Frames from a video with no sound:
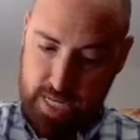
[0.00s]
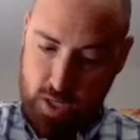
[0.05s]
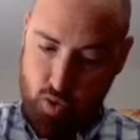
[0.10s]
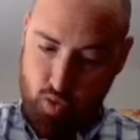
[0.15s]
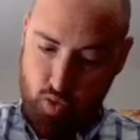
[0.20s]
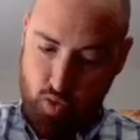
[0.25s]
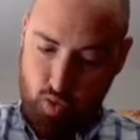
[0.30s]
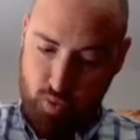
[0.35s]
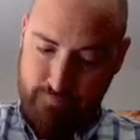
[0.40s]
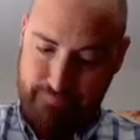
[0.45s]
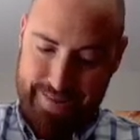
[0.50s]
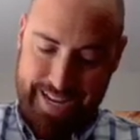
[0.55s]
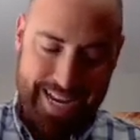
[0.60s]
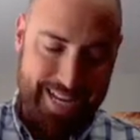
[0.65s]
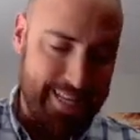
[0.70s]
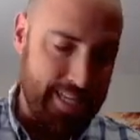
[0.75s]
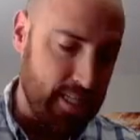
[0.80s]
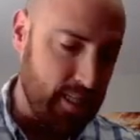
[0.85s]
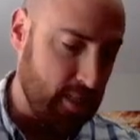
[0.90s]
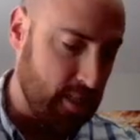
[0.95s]
Oh
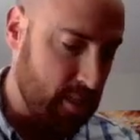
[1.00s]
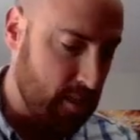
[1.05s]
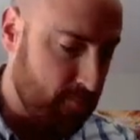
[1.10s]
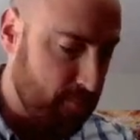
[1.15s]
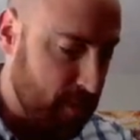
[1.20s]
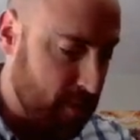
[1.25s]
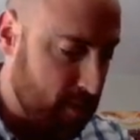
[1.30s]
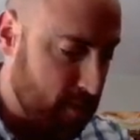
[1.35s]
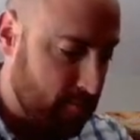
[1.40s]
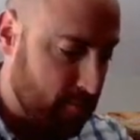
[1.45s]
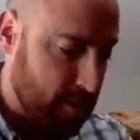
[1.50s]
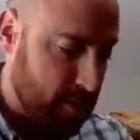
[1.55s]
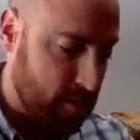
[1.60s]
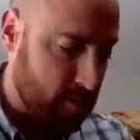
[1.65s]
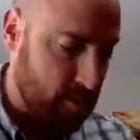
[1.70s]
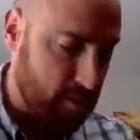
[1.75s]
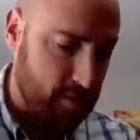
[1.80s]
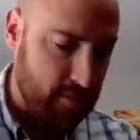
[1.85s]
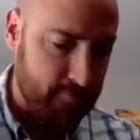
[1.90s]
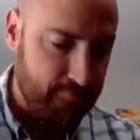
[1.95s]
man, that's not the best commander
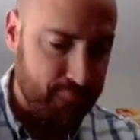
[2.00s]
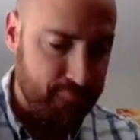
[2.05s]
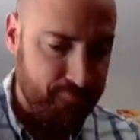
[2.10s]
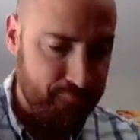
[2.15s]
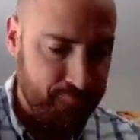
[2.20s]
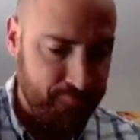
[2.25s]
card. Okay.